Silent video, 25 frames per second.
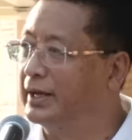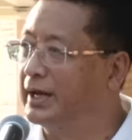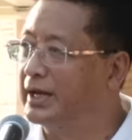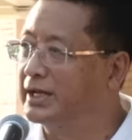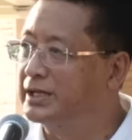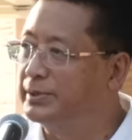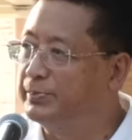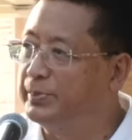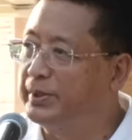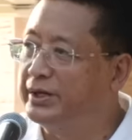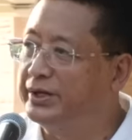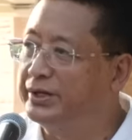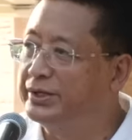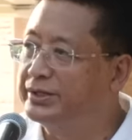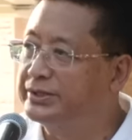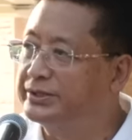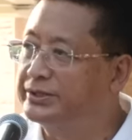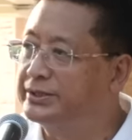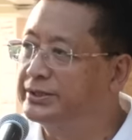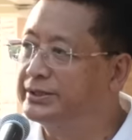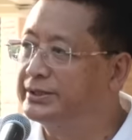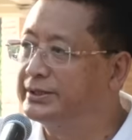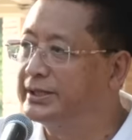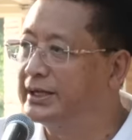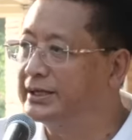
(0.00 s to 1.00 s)

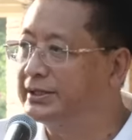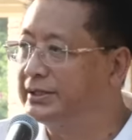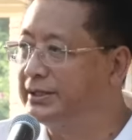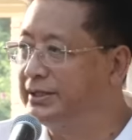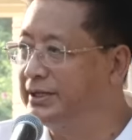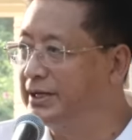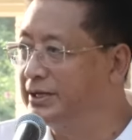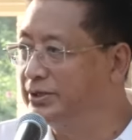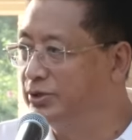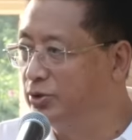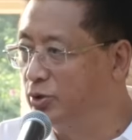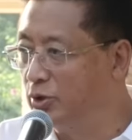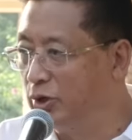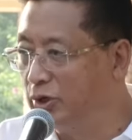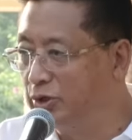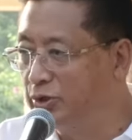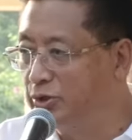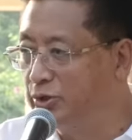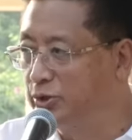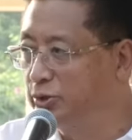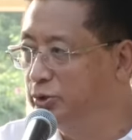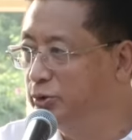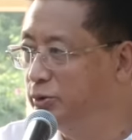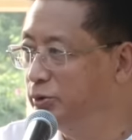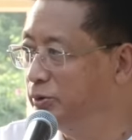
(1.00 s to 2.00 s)
experiences that he has gone
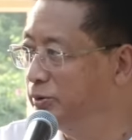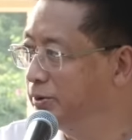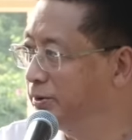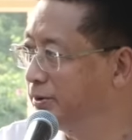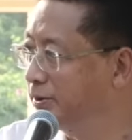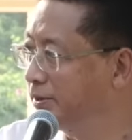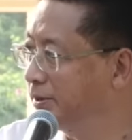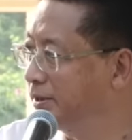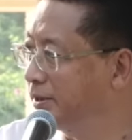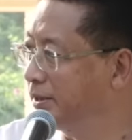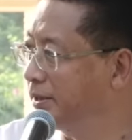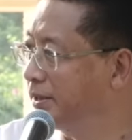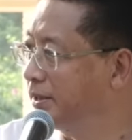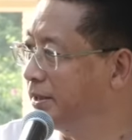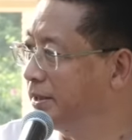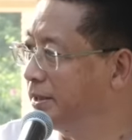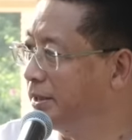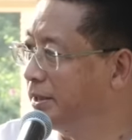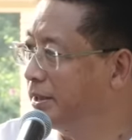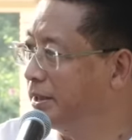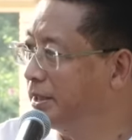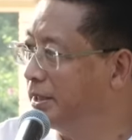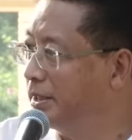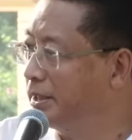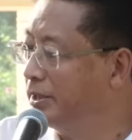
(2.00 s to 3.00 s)
through.
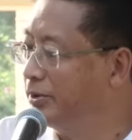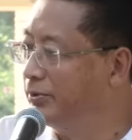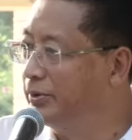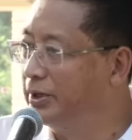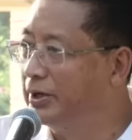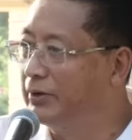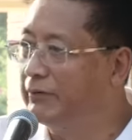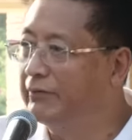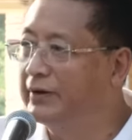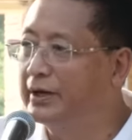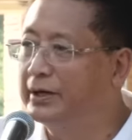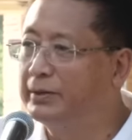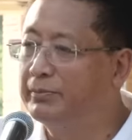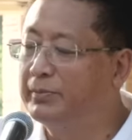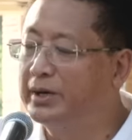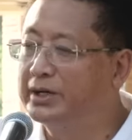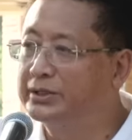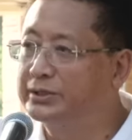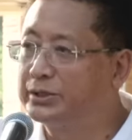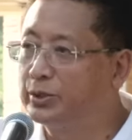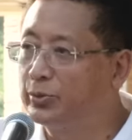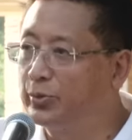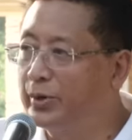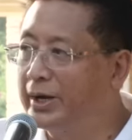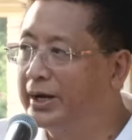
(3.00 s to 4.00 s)
We are very
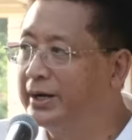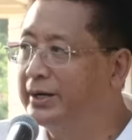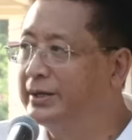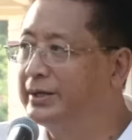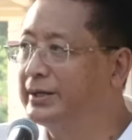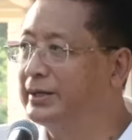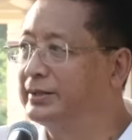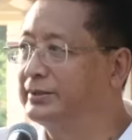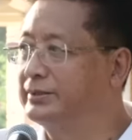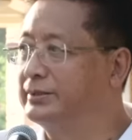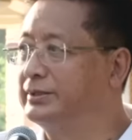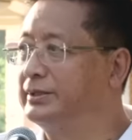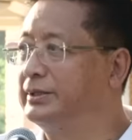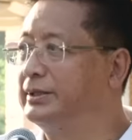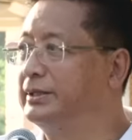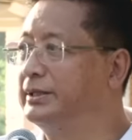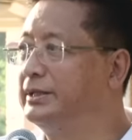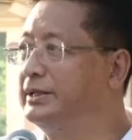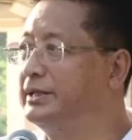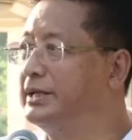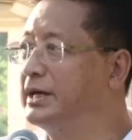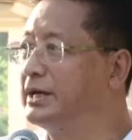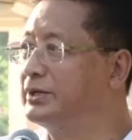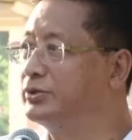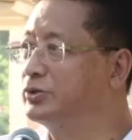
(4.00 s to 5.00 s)
much aware that
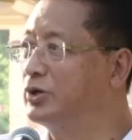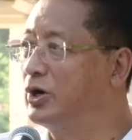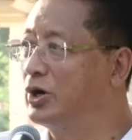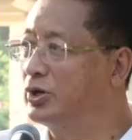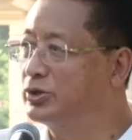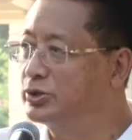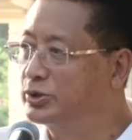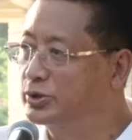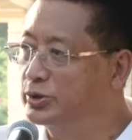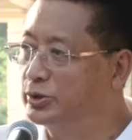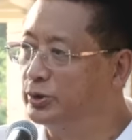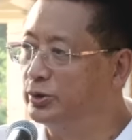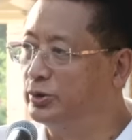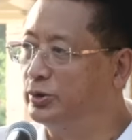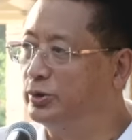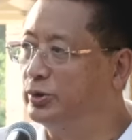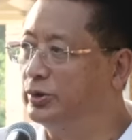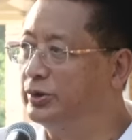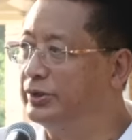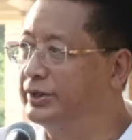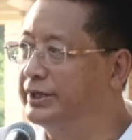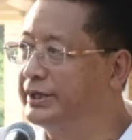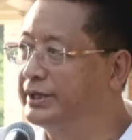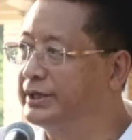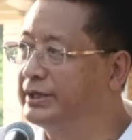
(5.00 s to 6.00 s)
he has also
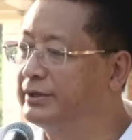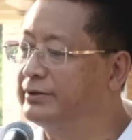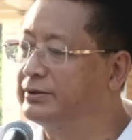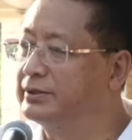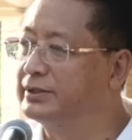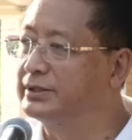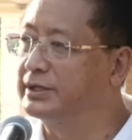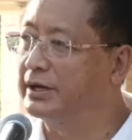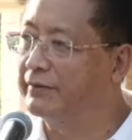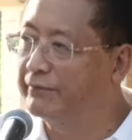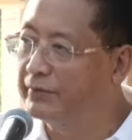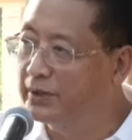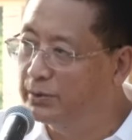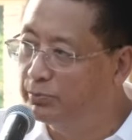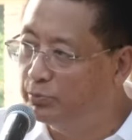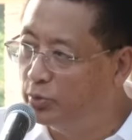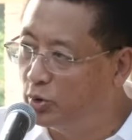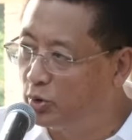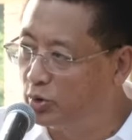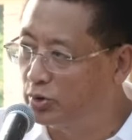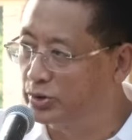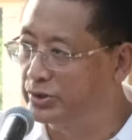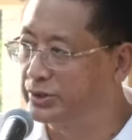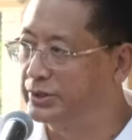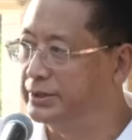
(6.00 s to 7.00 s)
written several
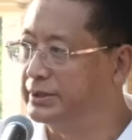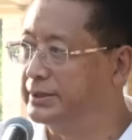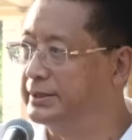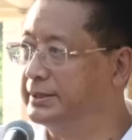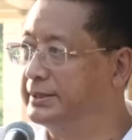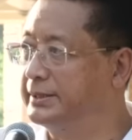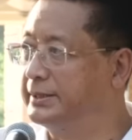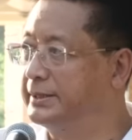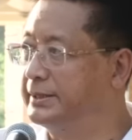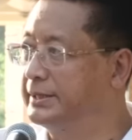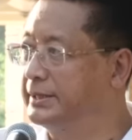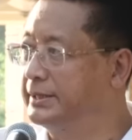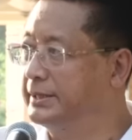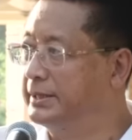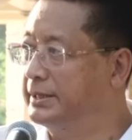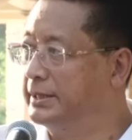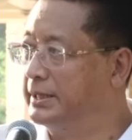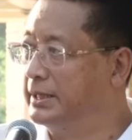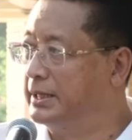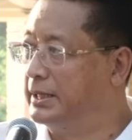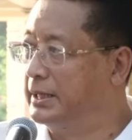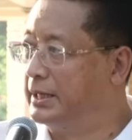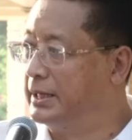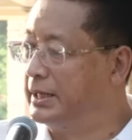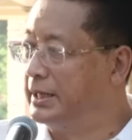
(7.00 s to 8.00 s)
books
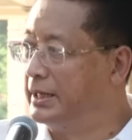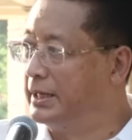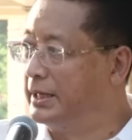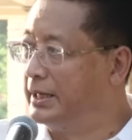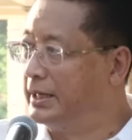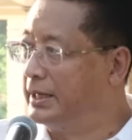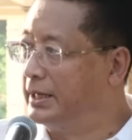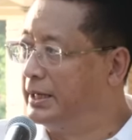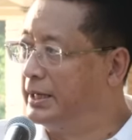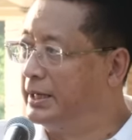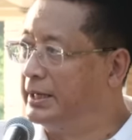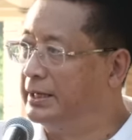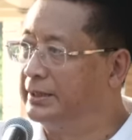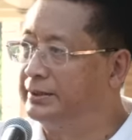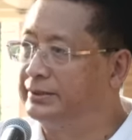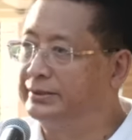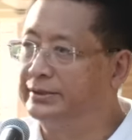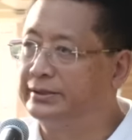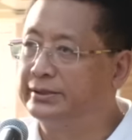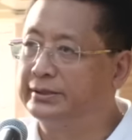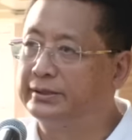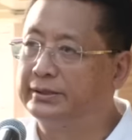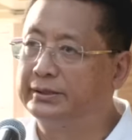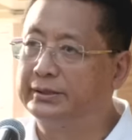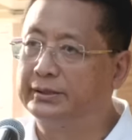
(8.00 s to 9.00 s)

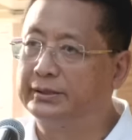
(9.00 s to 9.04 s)
and